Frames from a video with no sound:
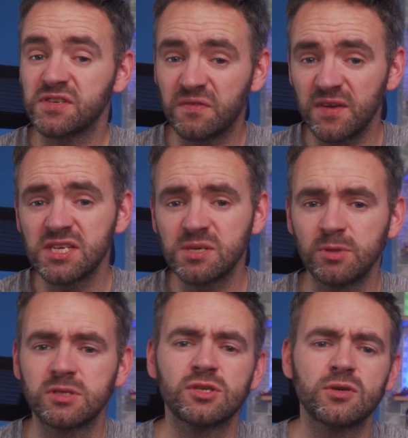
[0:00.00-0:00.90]
it's
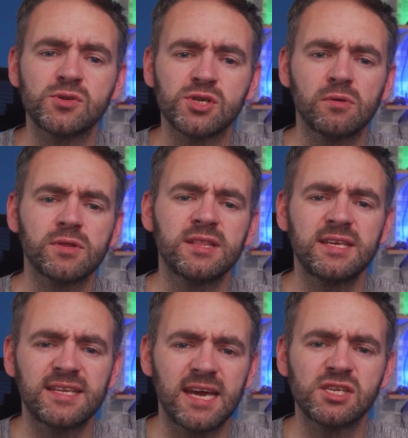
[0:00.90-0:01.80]
feasible to do so, then
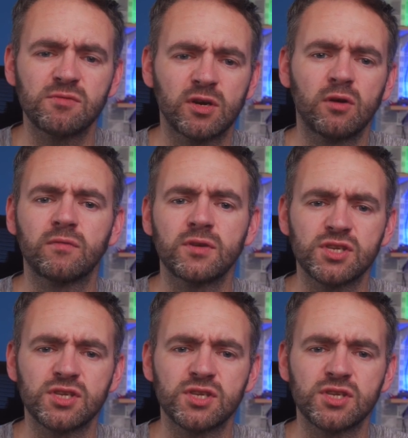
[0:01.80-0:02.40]
the data recovery